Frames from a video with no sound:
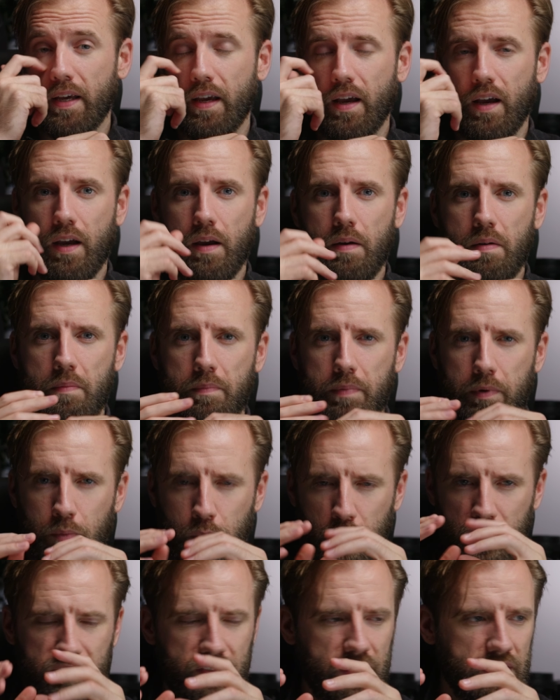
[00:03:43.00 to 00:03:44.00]
But
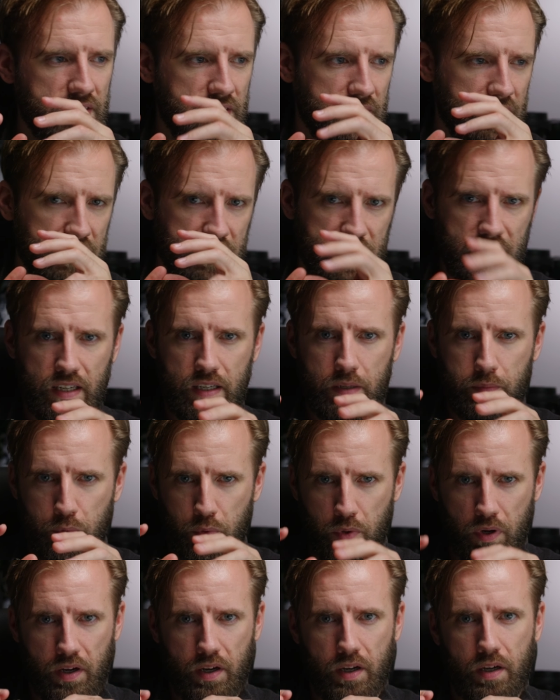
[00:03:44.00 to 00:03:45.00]
with this
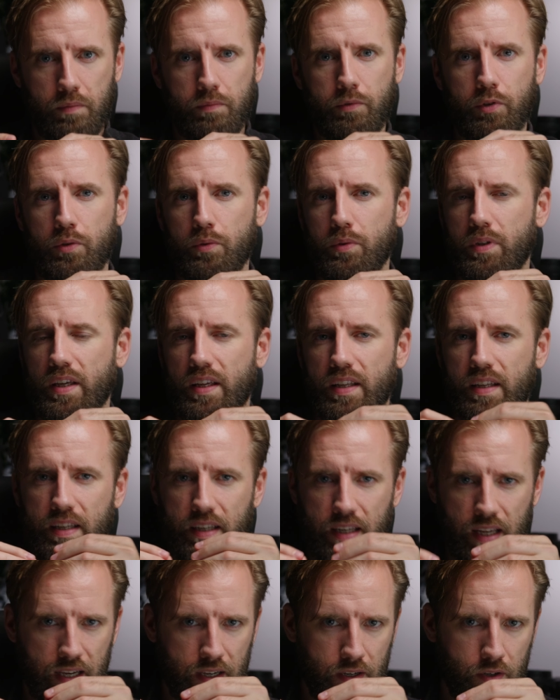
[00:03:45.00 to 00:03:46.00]
extendable arm, you can
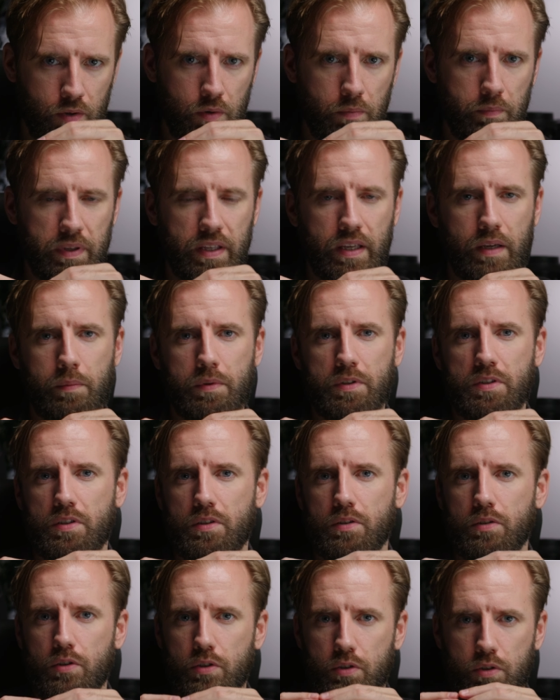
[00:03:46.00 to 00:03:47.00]
now be able
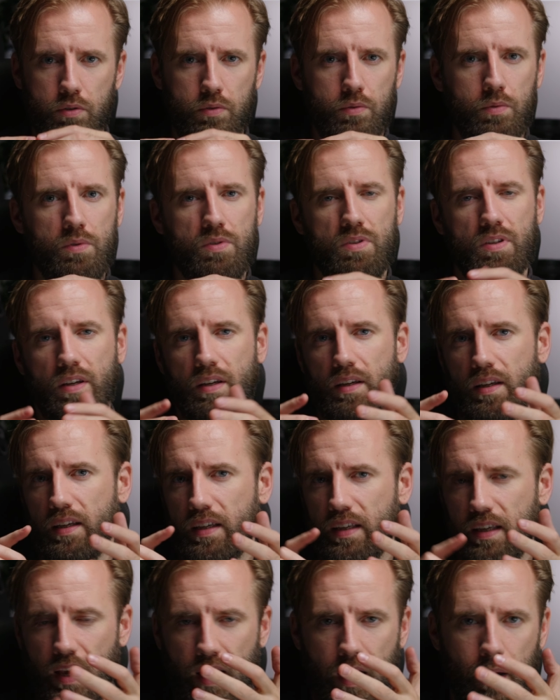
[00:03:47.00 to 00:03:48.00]
to use a
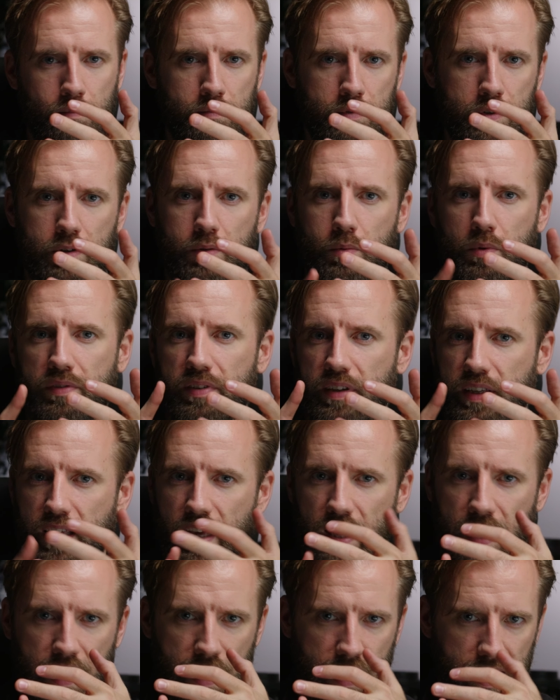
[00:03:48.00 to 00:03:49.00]
camera with a
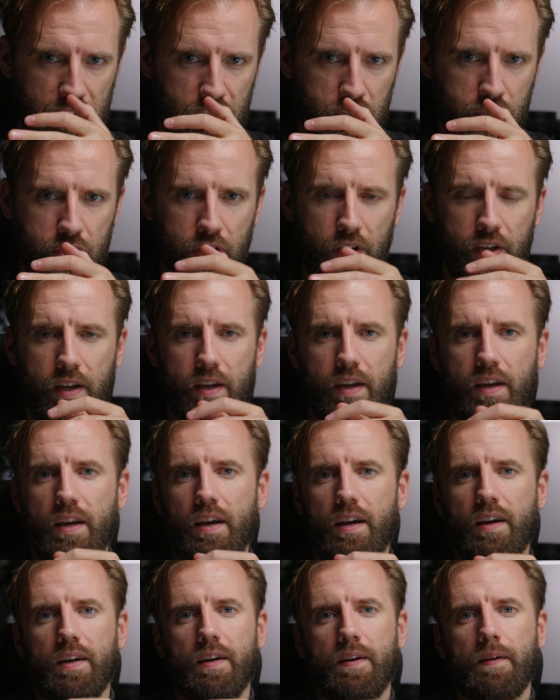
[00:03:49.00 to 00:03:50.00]
cage,
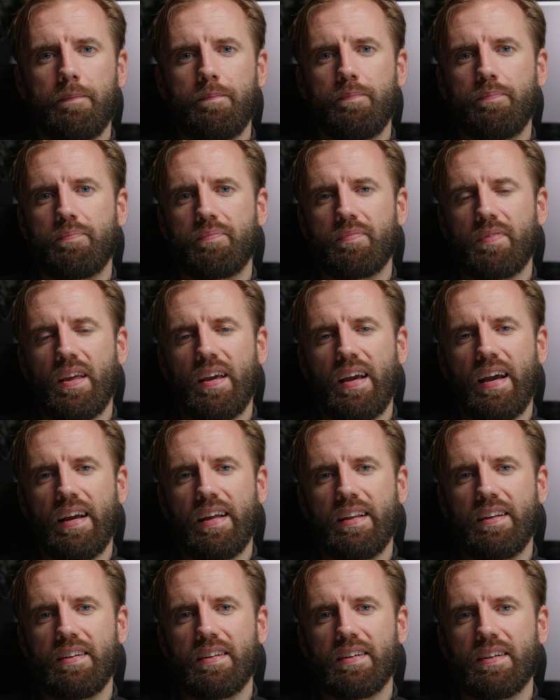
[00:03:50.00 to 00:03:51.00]
and
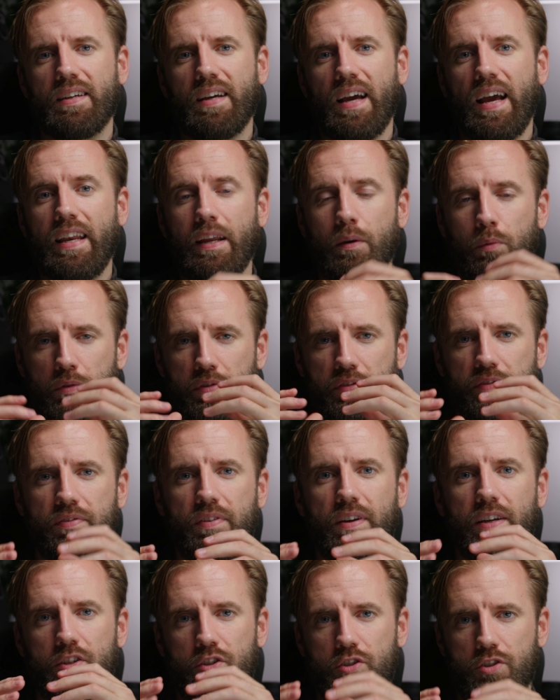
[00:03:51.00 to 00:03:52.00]
it will
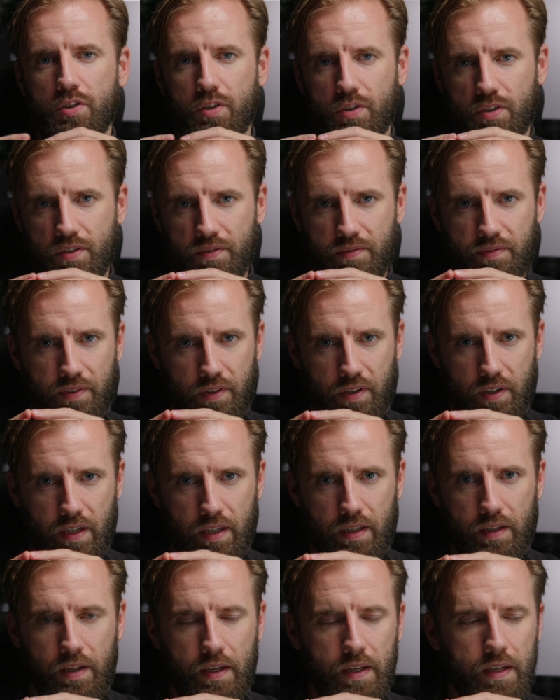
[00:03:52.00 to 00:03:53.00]
fit just
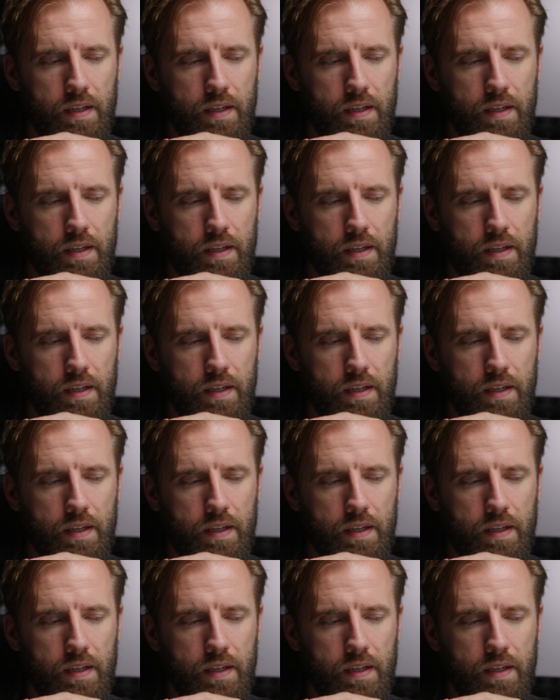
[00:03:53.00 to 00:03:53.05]
fine.